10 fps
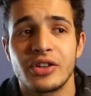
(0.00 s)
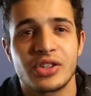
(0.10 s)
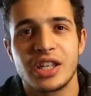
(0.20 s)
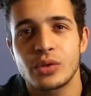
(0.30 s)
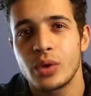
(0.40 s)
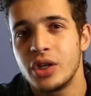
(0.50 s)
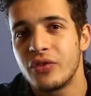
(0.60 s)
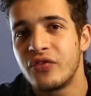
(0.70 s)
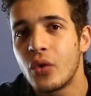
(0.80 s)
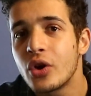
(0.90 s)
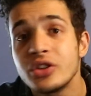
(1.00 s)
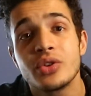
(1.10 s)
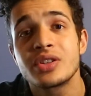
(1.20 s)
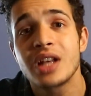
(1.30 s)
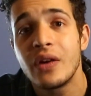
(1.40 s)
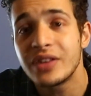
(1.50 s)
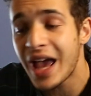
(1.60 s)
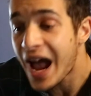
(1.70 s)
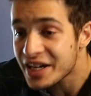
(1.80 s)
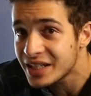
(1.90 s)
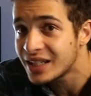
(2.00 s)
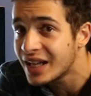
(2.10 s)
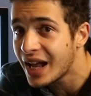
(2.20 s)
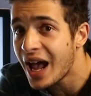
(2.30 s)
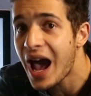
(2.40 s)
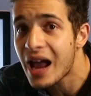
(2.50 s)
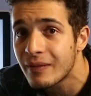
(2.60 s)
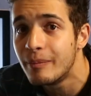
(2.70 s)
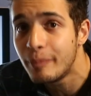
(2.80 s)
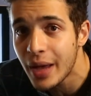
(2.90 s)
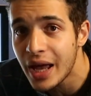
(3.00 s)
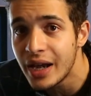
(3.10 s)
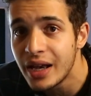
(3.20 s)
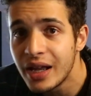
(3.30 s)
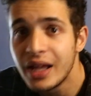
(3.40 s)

So this way you force yourself to actually get out of bed